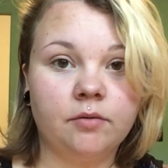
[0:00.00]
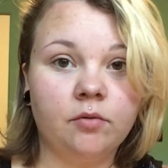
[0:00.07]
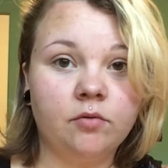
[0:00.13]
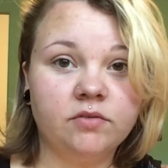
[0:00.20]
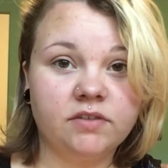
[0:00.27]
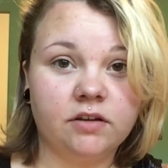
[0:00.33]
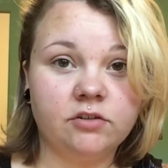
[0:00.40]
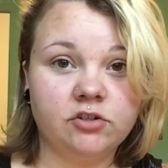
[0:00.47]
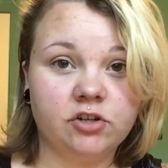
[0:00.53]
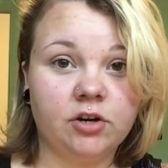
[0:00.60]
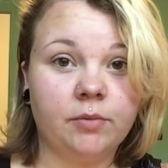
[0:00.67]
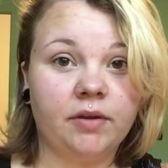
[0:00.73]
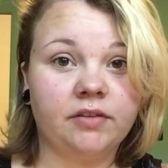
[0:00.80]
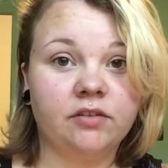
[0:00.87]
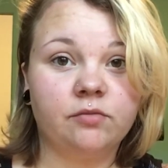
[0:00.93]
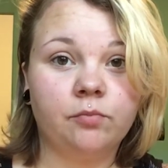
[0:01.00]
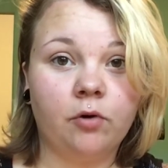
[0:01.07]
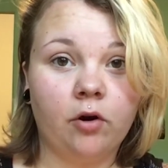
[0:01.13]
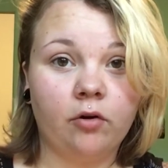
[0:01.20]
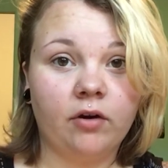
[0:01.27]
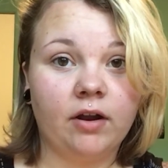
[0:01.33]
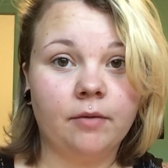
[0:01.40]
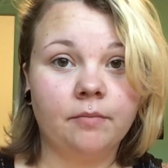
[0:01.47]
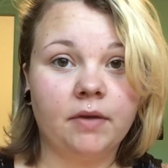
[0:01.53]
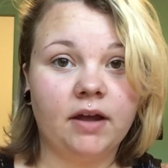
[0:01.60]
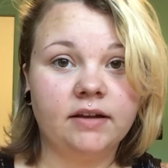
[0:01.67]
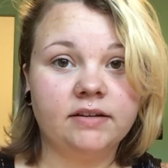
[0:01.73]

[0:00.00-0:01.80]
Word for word: If someone was unsure about this program,